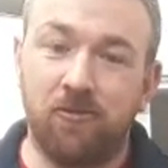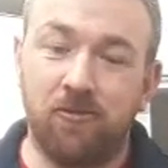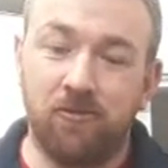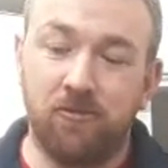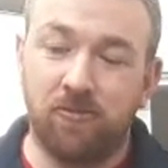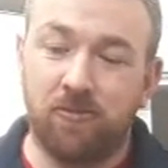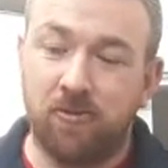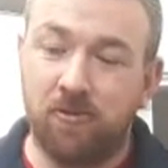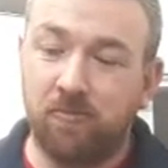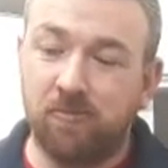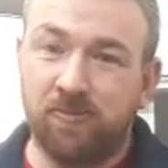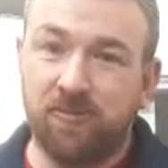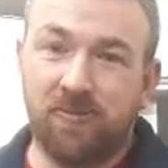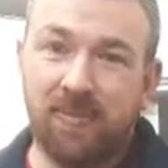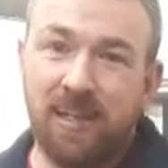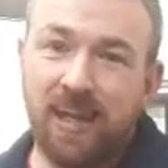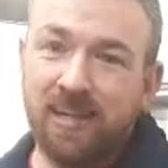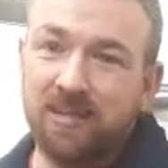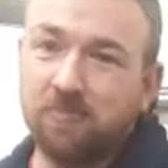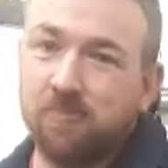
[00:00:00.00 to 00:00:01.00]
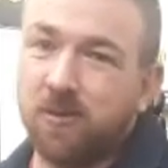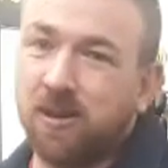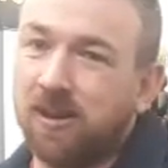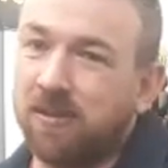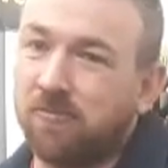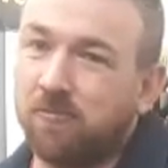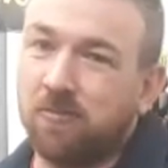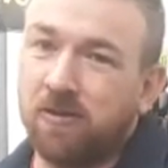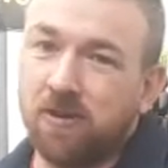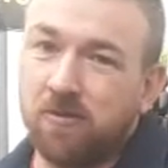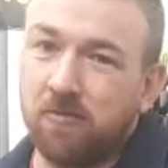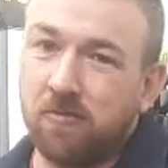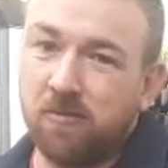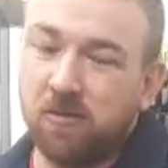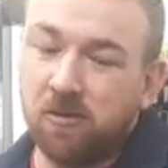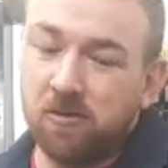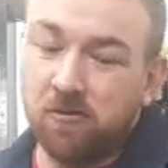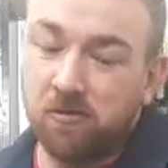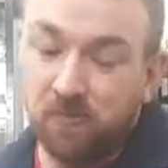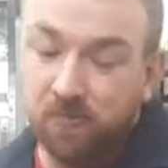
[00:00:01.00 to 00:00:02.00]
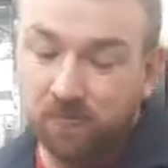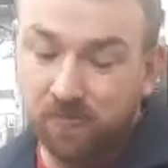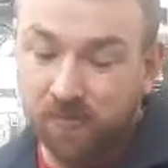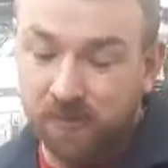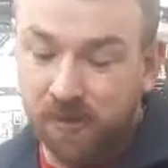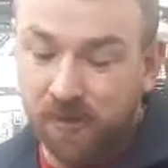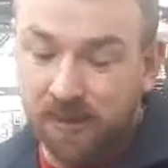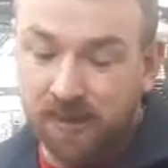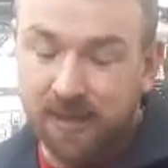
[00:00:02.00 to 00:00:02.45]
to use with grips. That's brilliant when I'm on my own.